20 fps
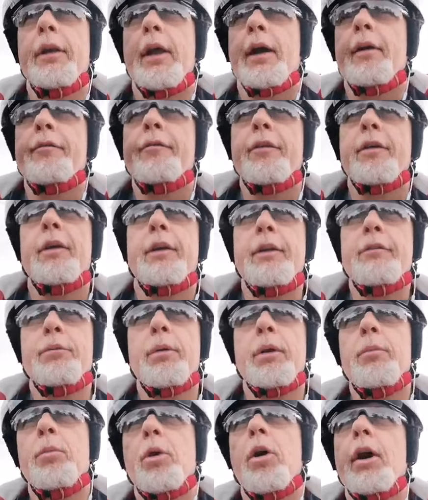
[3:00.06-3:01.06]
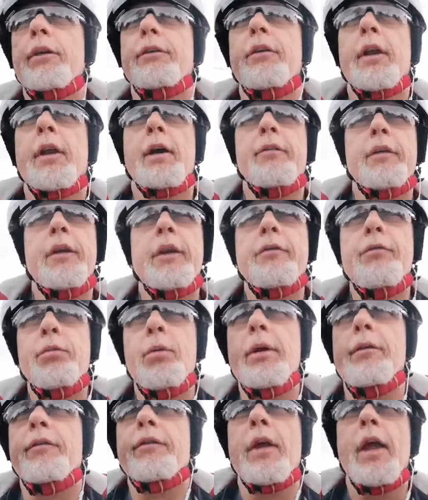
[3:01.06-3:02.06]
enough, and if we're wise enough, and if
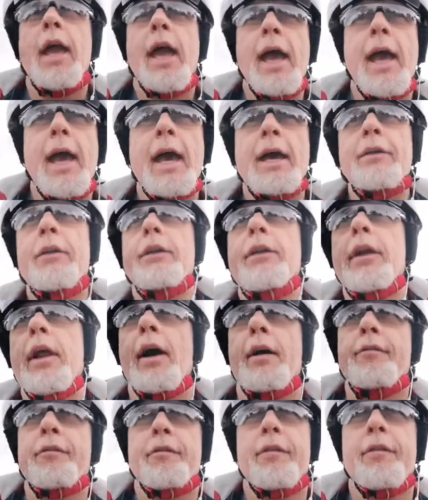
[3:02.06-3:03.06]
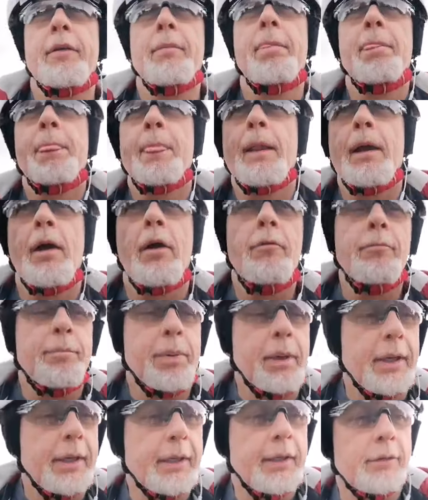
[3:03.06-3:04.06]
we've had enough of
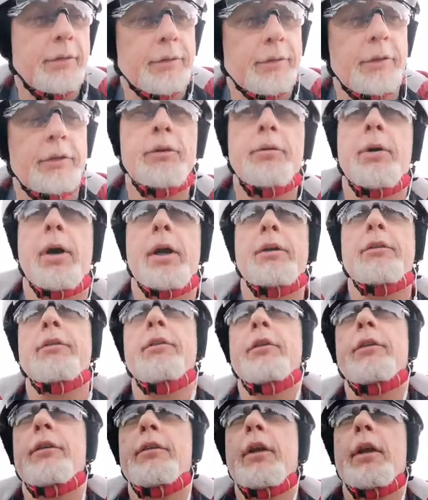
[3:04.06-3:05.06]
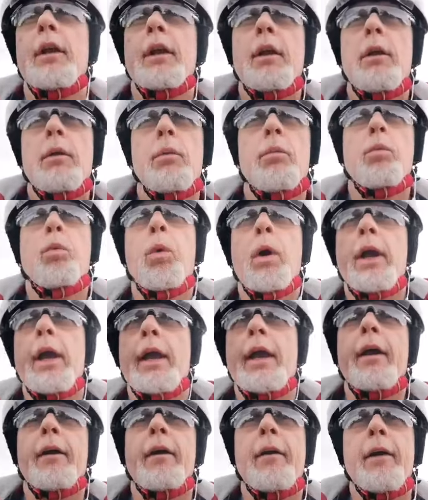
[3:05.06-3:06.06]
being in situations
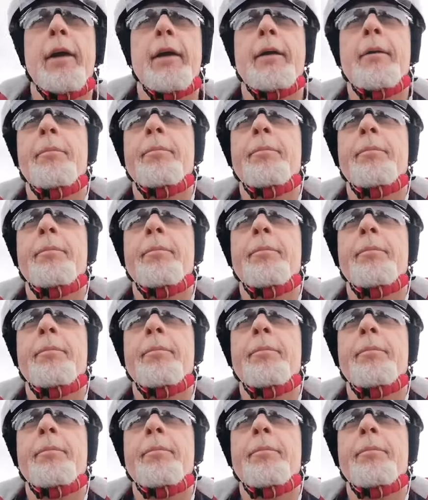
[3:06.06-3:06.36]
where